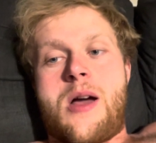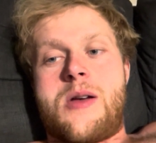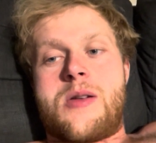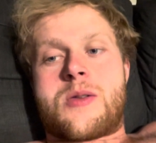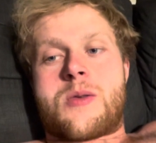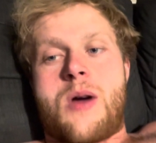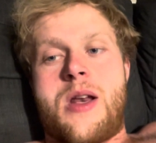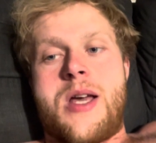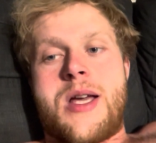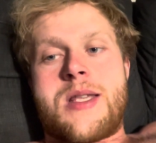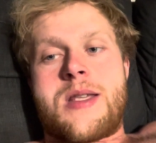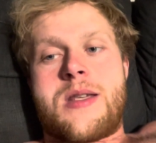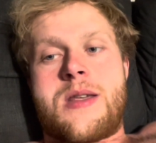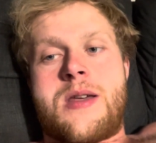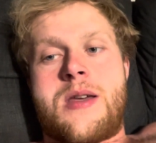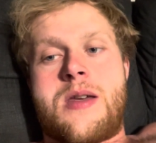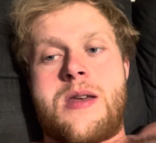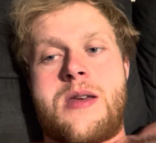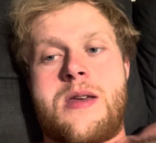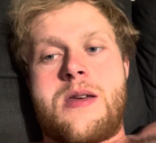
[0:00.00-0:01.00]
It was quite nice.
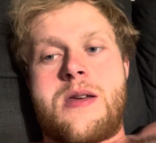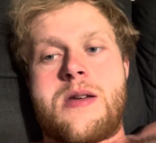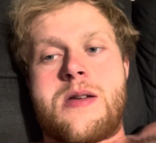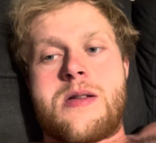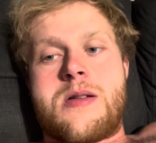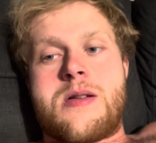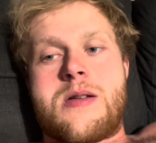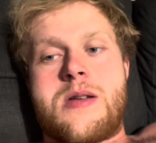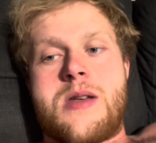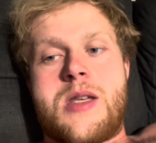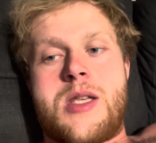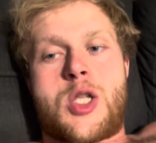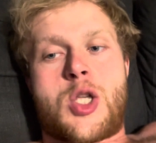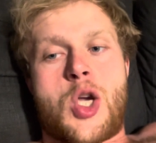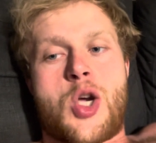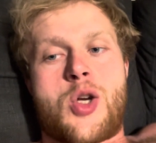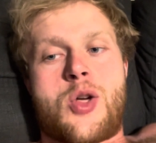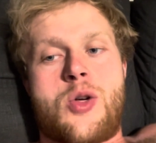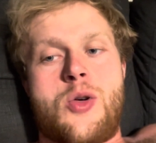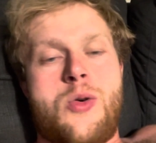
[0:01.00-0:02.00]
It's
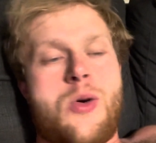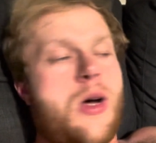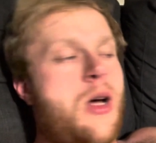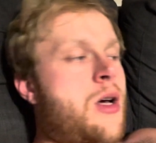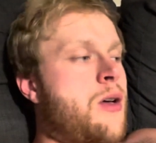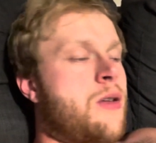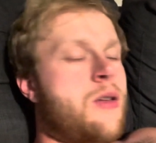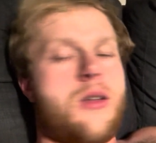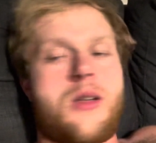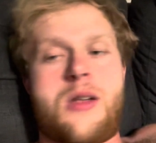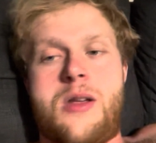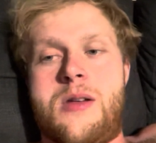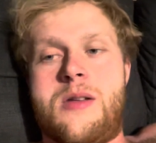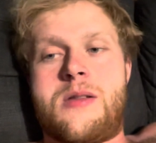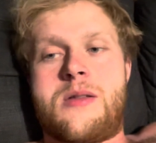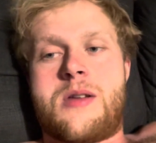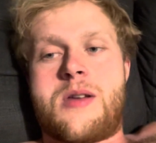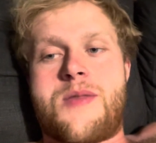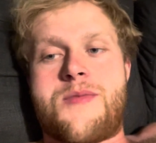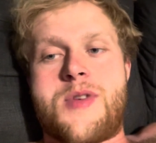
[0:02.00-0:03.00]
so cool how, you know,
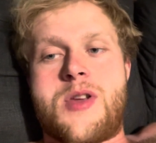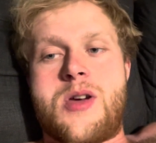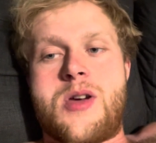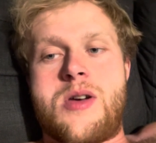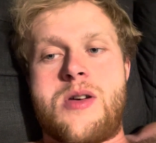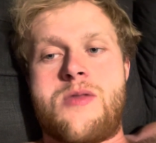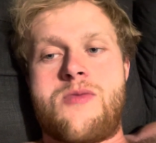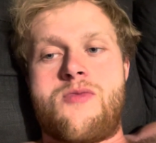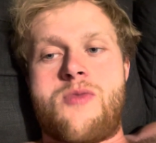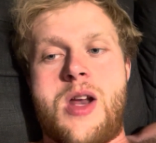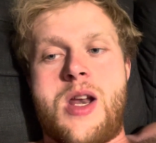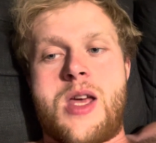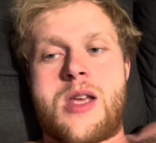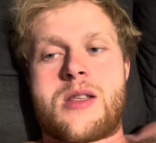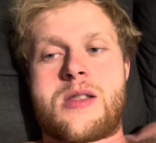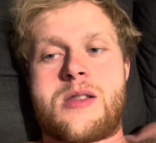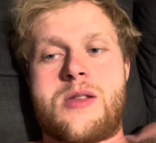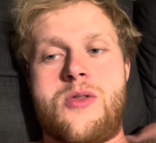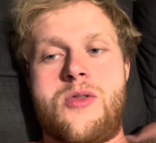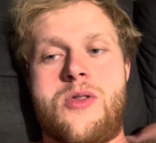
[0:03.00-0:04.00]
I'm gonna right
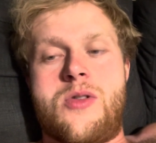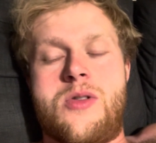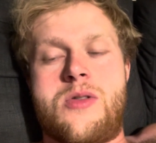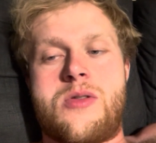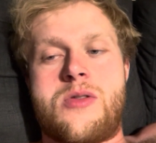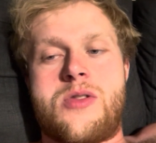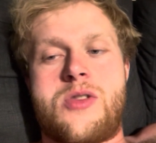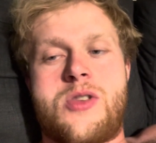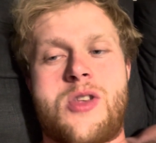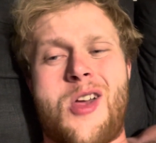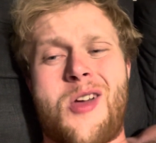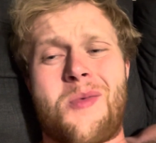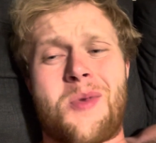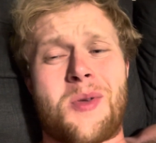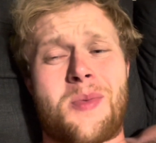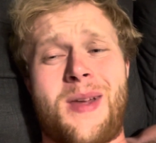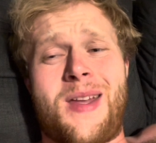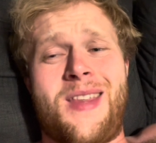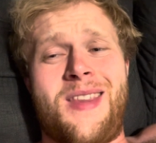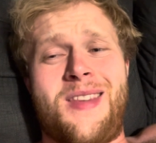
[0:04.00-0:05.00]
next door. So much
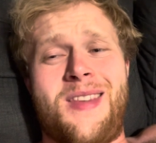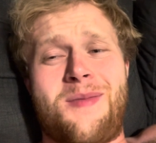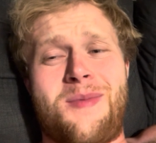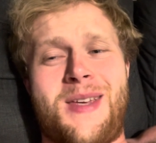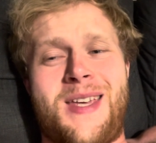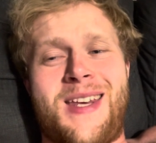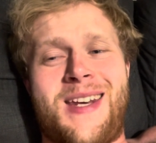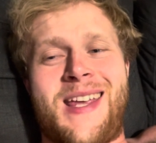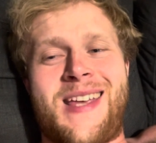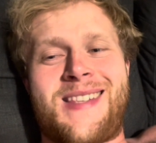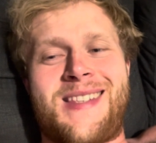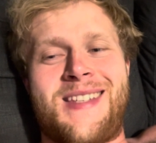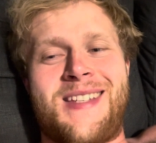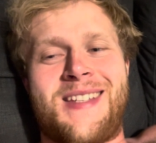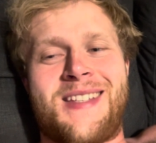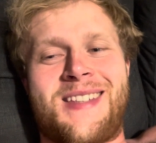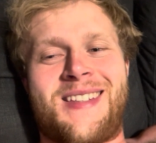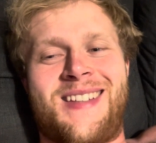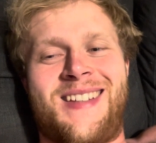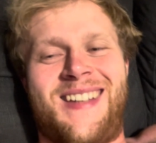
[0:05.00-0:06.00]
better than being in
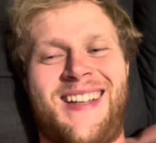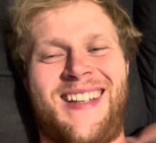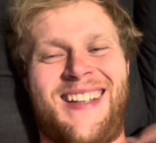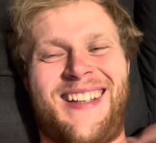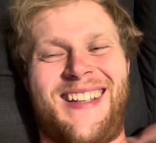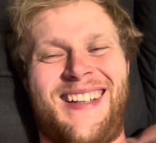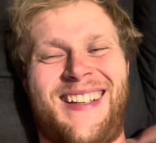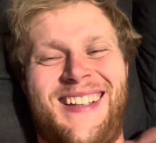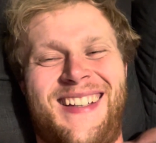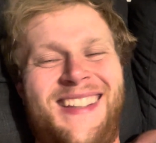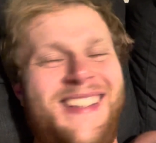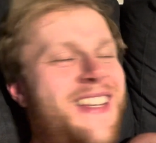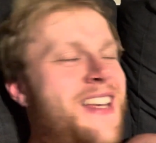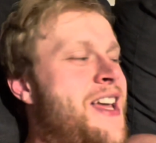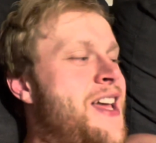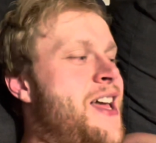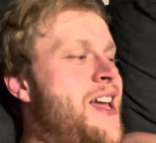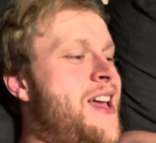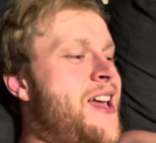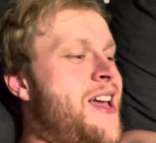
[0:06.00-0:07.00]
Essex.
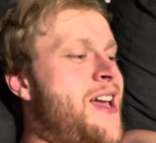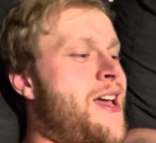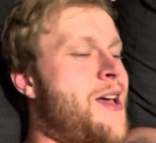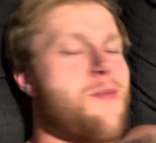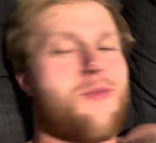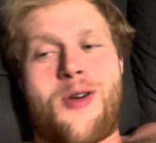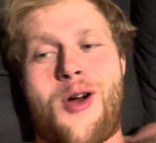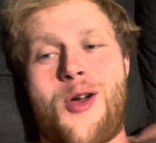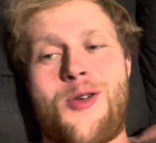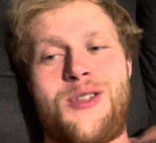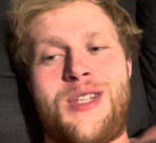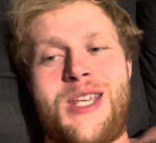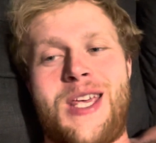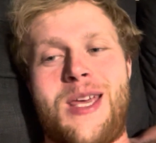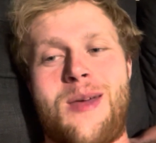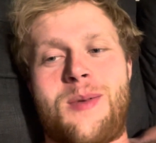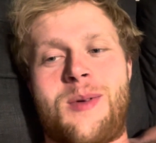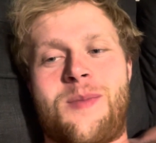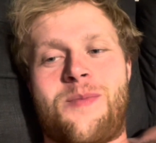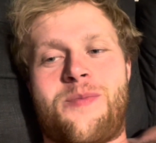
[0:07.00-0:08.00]
Pro
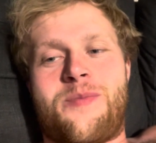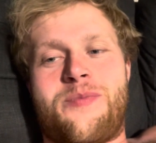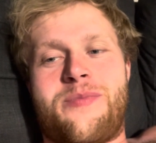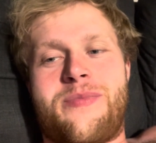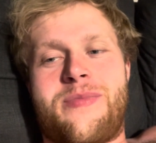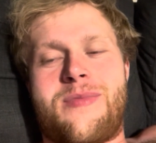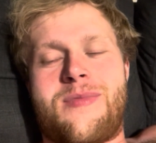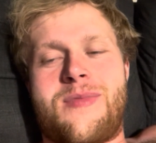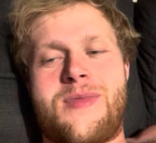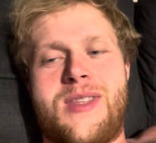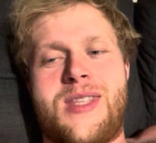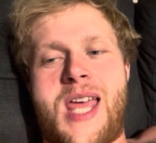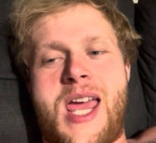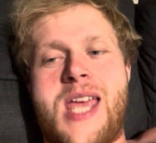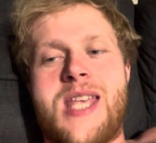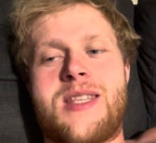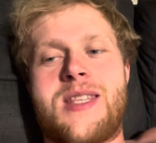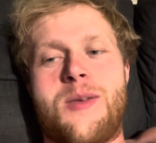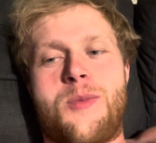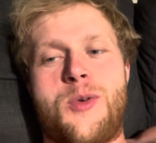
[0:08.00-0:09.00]
tip.
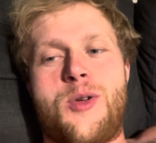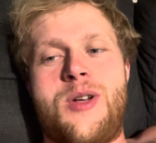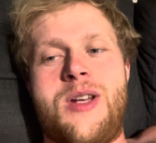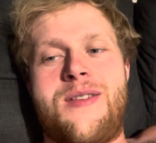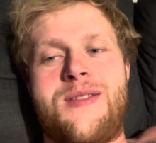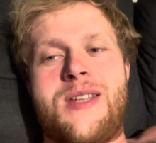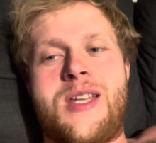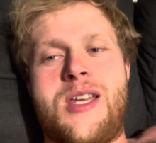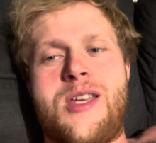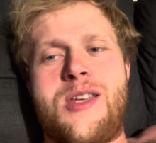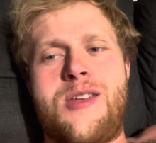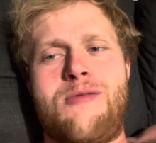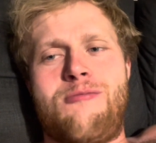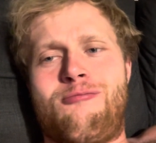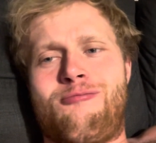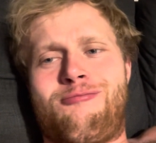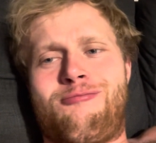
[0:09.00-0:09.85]
Date someone who lives near you.